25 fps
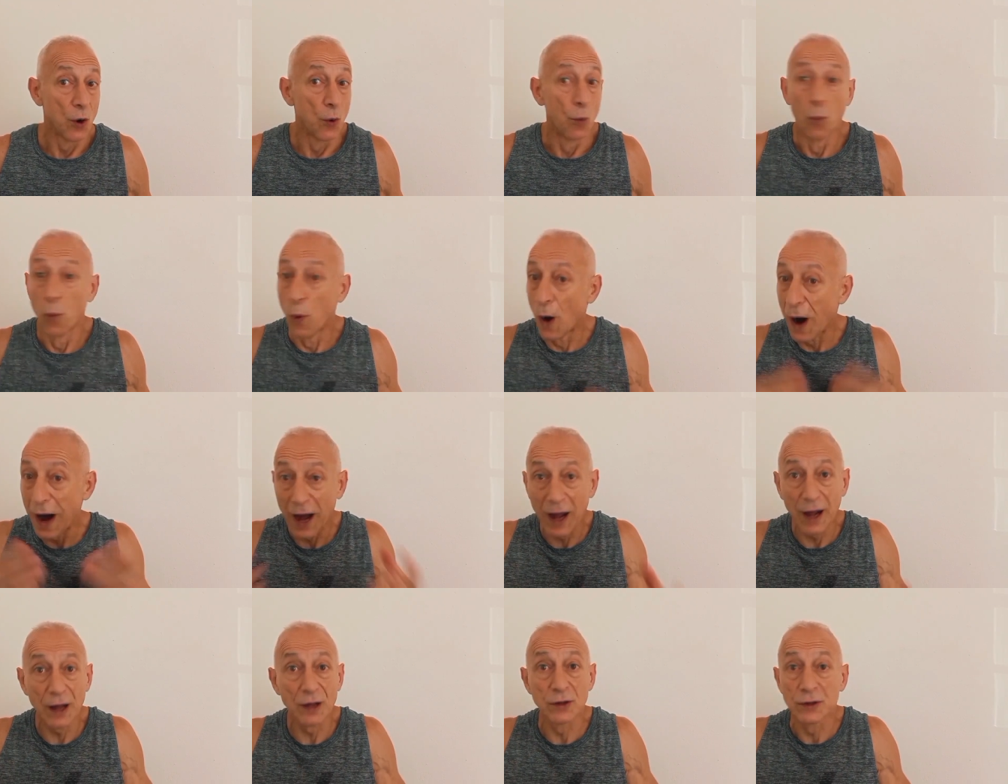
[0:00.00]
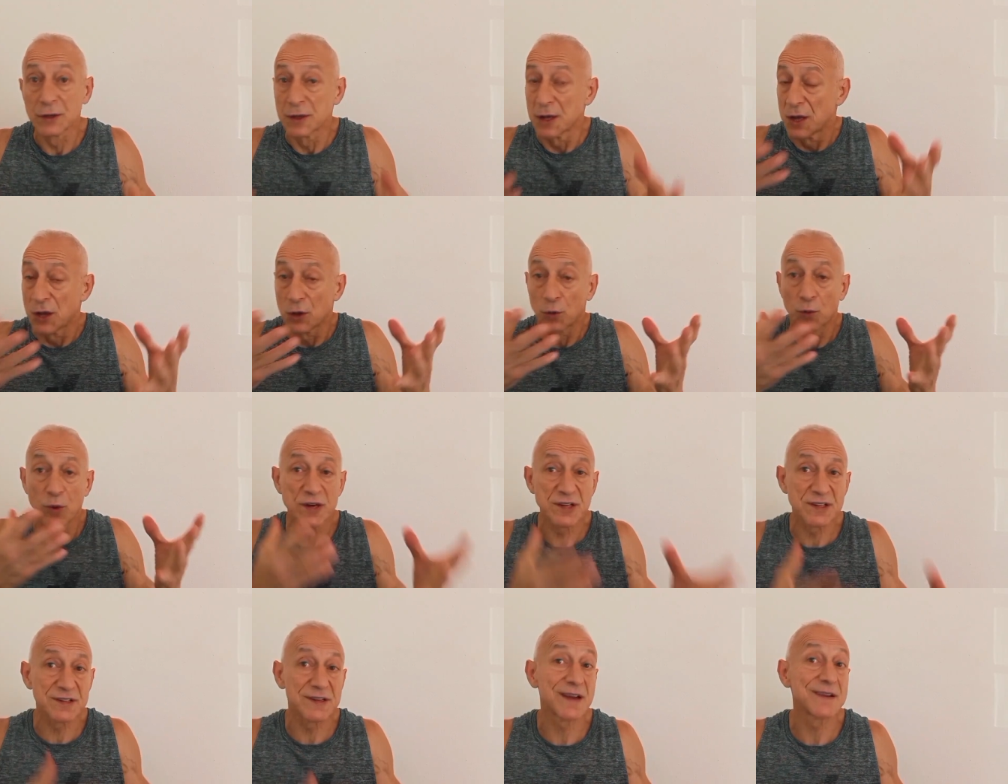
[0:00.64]
While
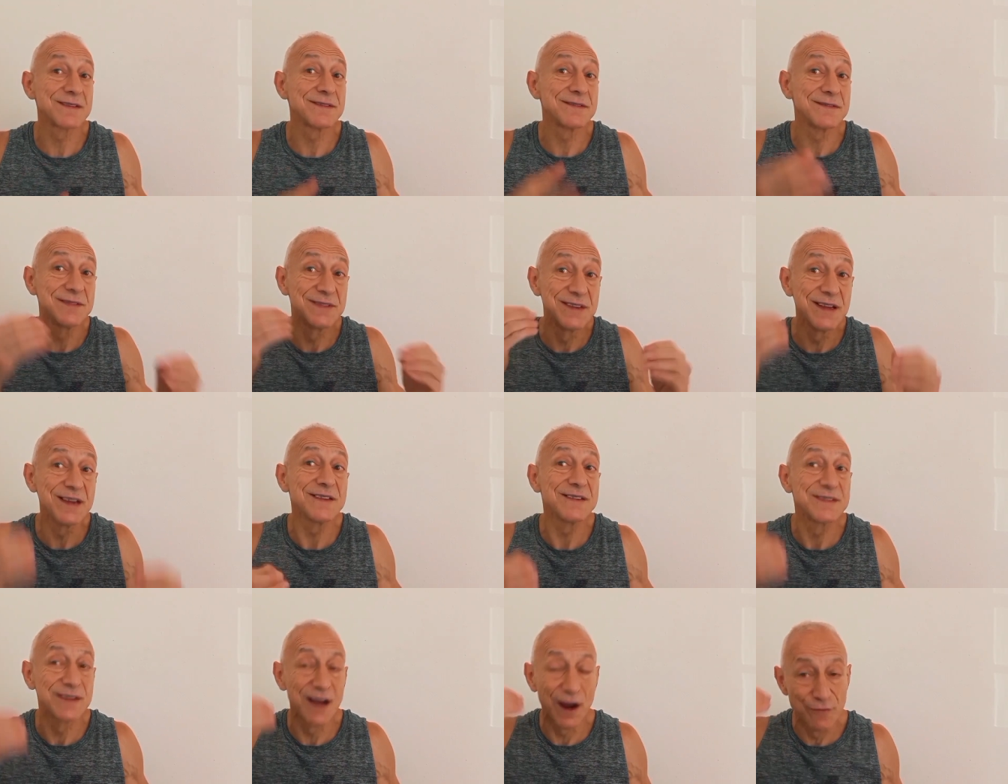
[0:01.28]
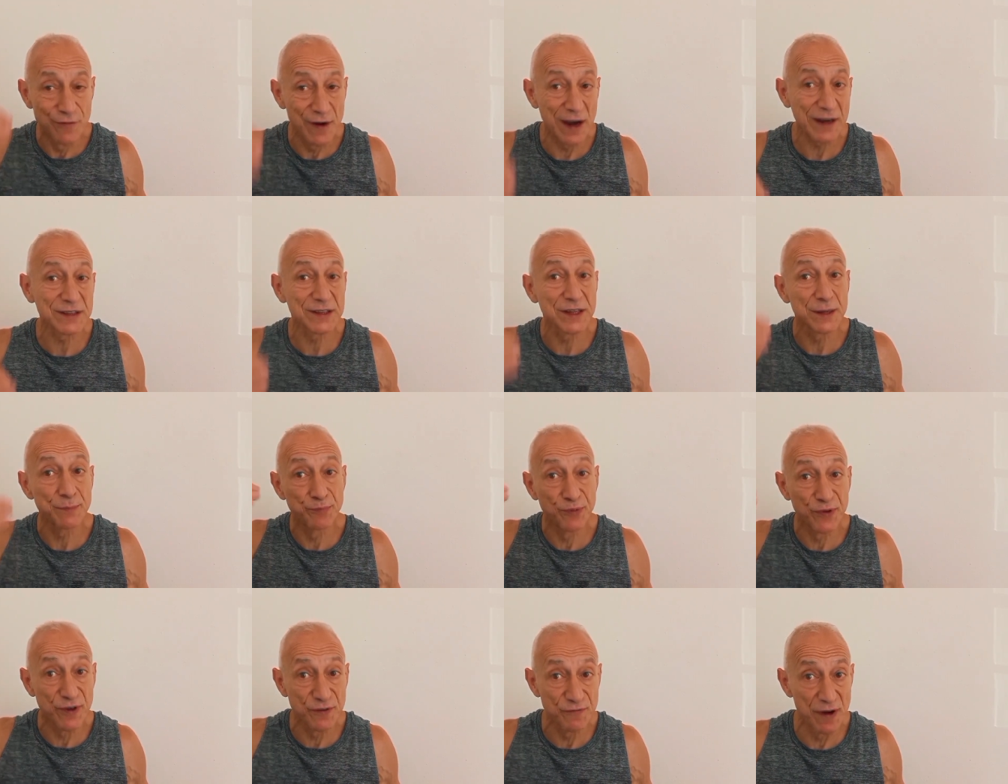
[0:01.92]
quercetin didn't
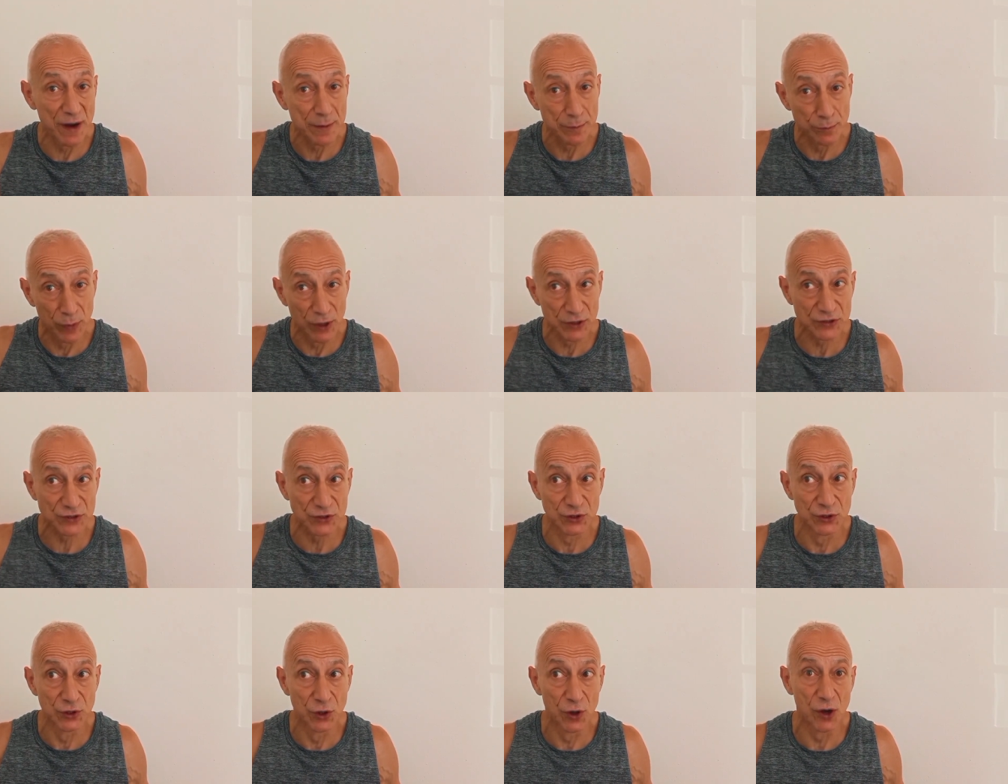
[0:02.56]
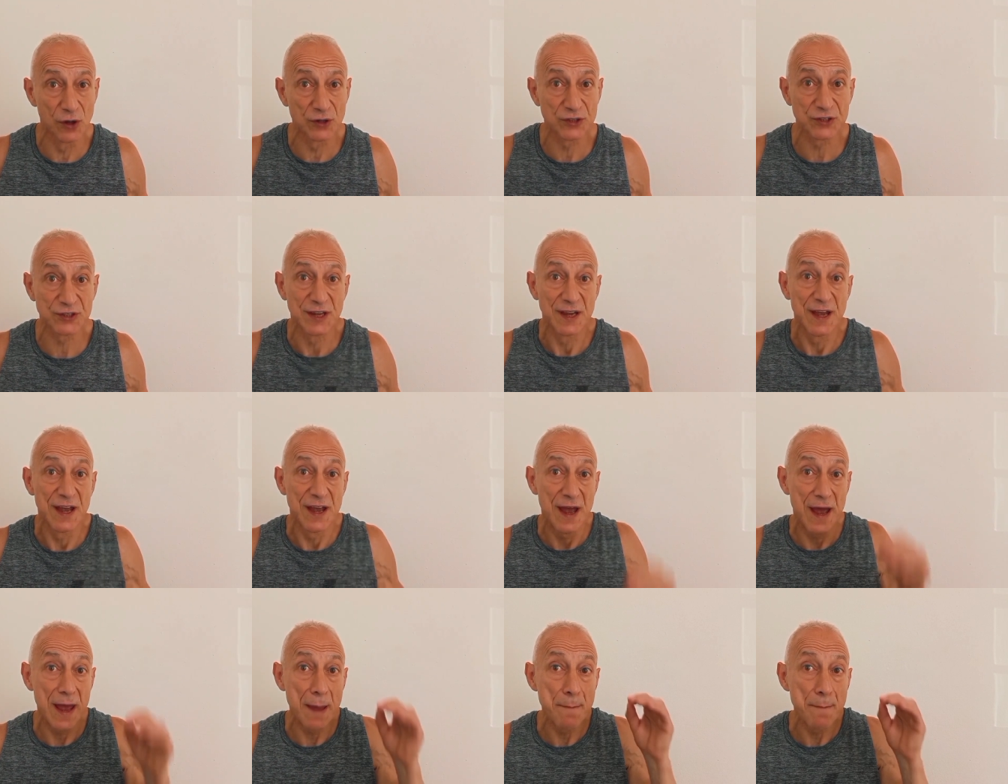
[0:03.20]
directly prevent muscle loss